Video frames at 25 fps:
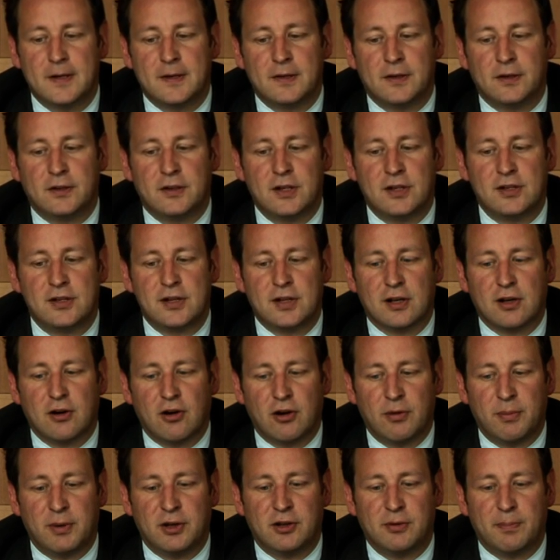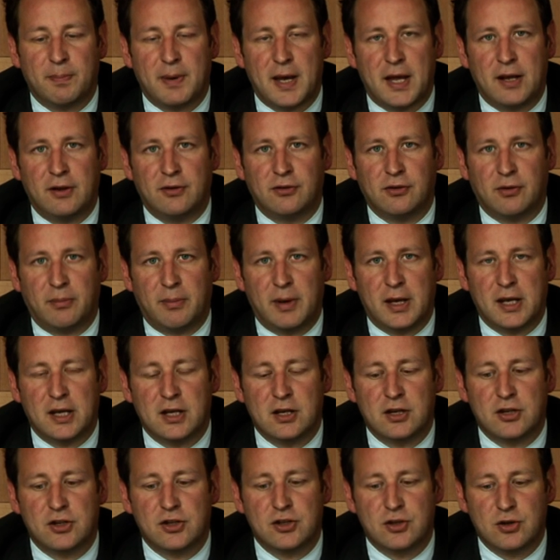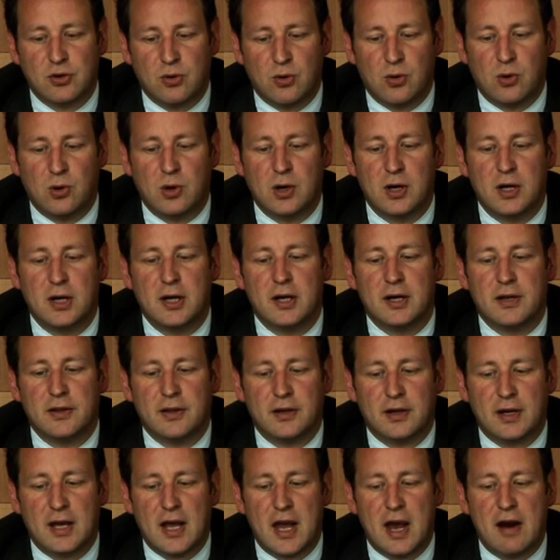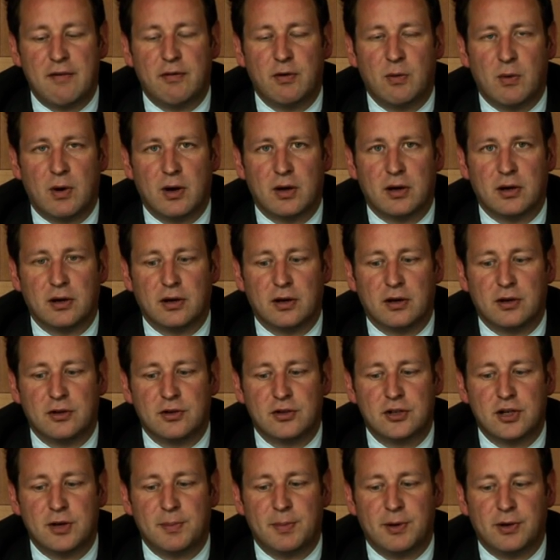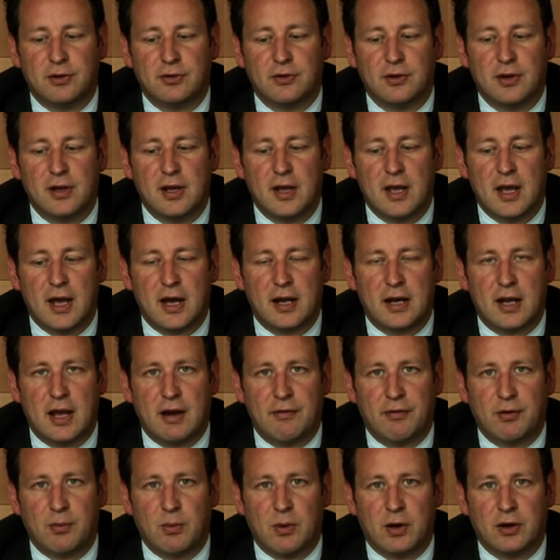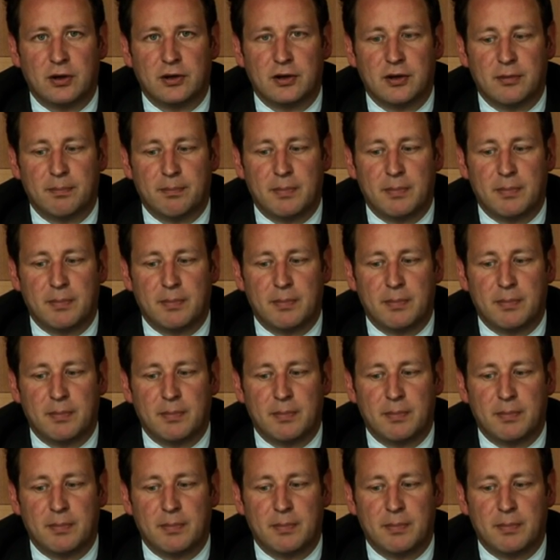The digital economy depends on making sure that everyone can contribute and everyone can